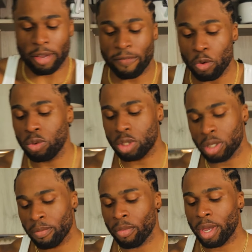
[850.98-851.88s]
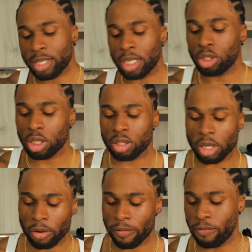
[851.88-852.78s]
like foods. Essentially, it's
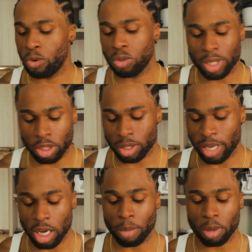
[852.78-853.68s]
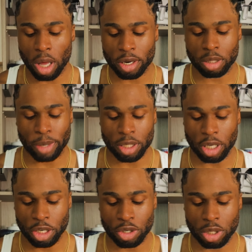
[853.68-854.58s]
like foods that just take up a lot of space
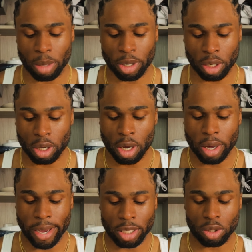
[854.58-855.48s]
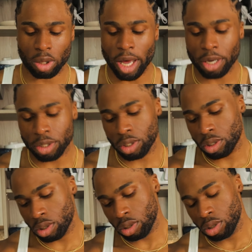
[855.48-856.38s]
in your stomach. And so
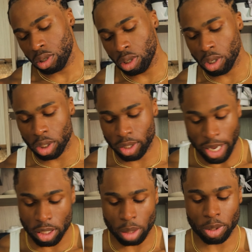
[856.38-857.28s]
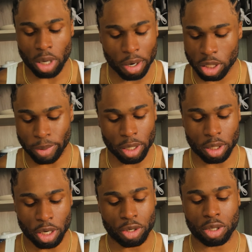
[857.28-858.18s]
lettuce takes up a ton of
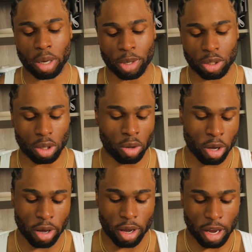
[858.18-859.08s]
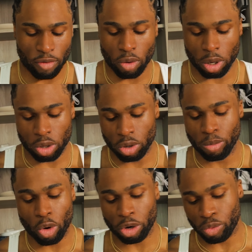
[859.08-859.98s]
space in your stomach. So if you include
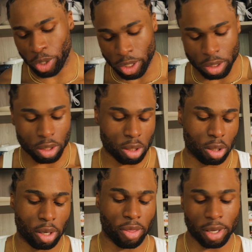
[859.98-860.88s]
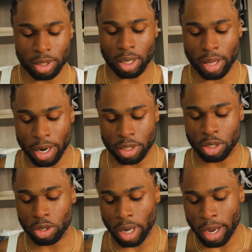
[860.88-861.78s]
more greens and things like lettuce
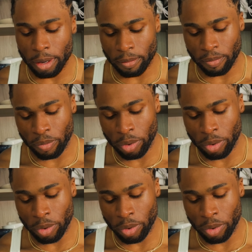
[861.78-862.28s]
in your diet,